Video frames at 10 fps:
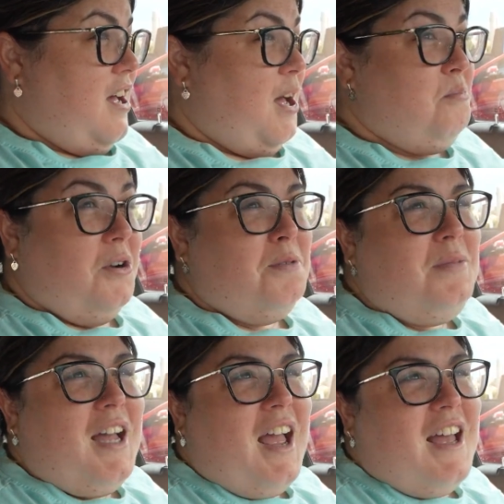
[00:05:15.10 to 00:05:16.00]
I burned
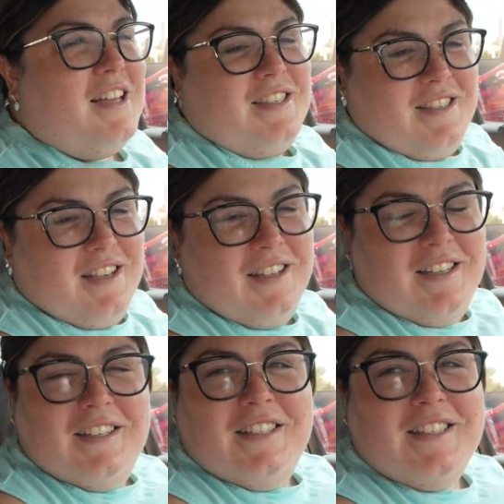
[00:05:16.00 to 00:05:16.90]
my ass
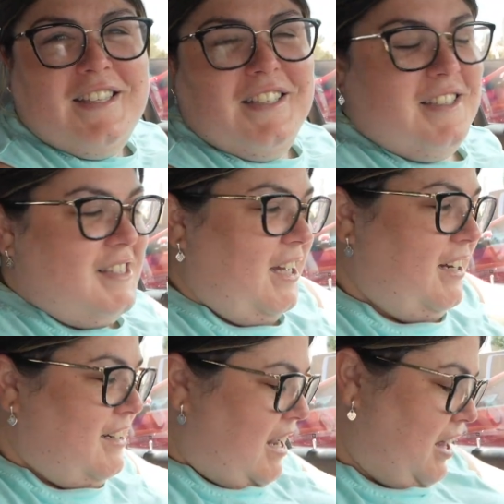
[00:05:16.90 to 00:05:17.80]
because the
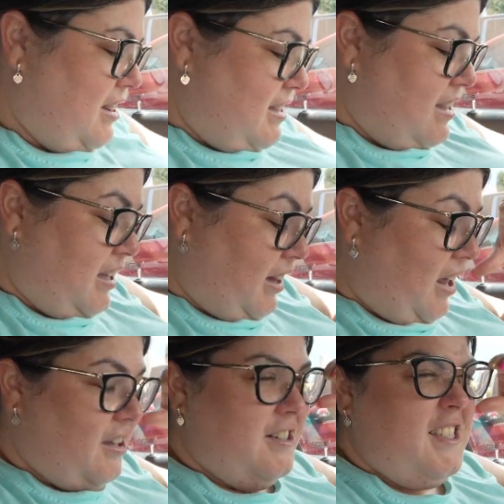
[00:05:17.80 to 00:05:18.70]
sun hit the
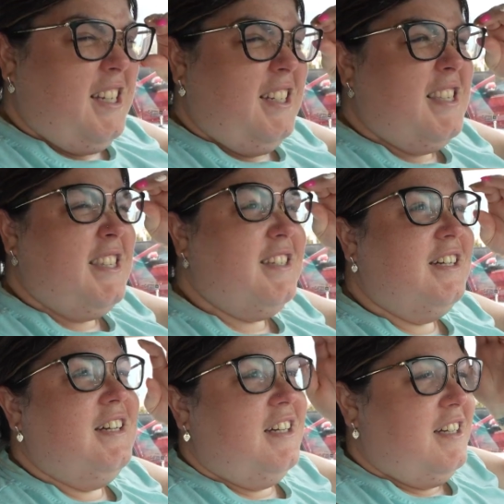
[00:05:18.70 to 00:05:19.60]
leather seats
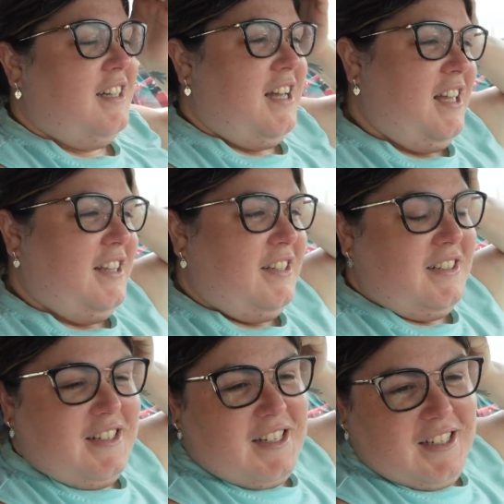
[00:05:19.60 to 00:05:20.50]

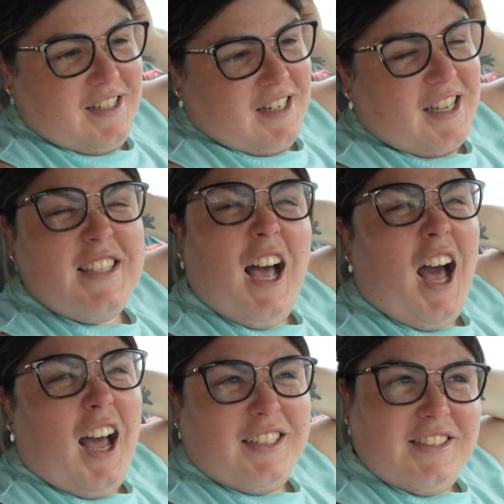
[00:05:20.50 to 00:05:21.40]
and it's
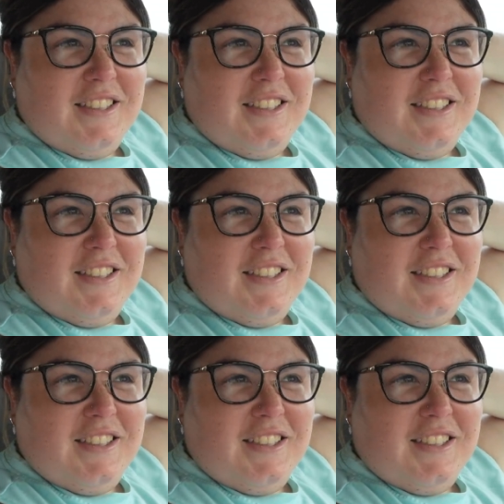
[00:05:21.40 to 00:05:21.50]
hot.